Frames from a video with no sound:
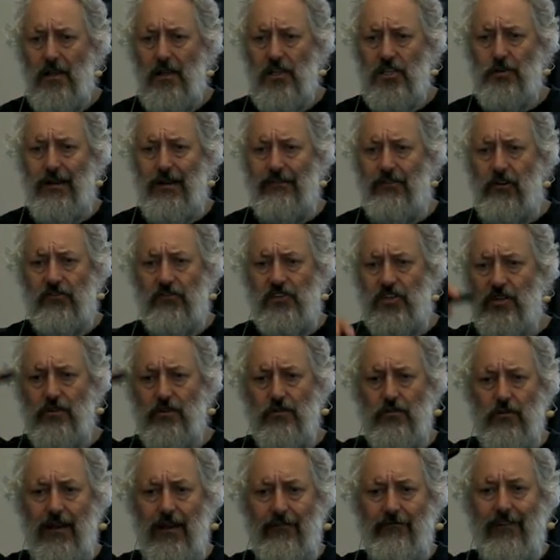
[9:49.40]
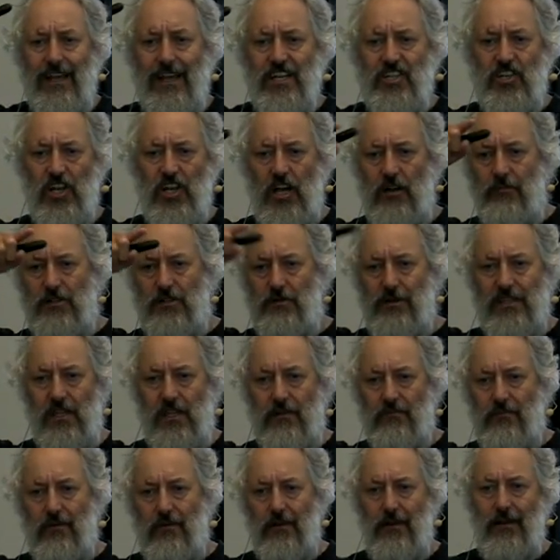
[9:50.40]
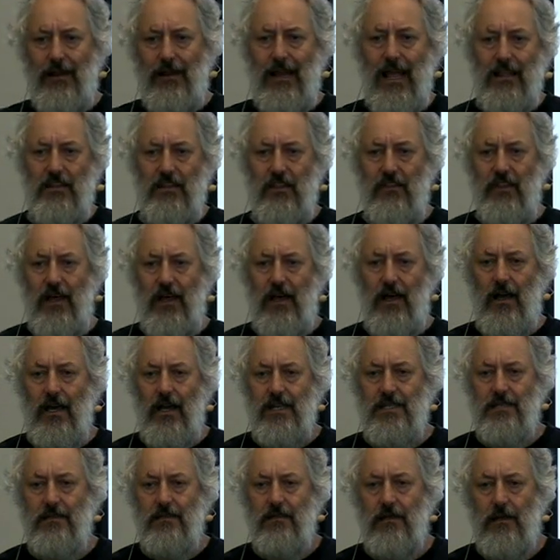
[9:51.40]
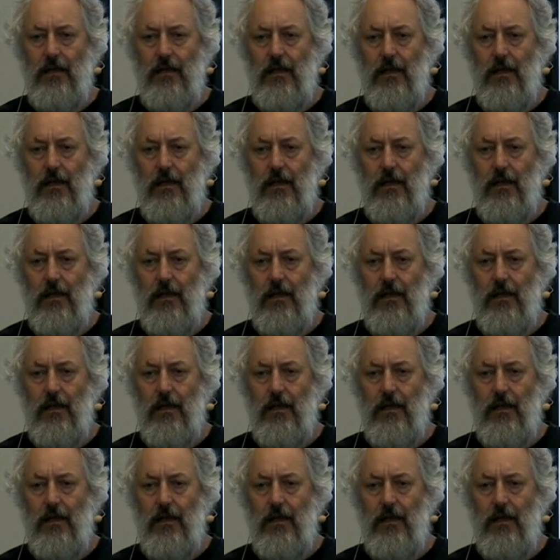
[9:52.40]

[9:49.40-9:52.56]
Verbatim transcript: square root of 2 ratio between the length and the height.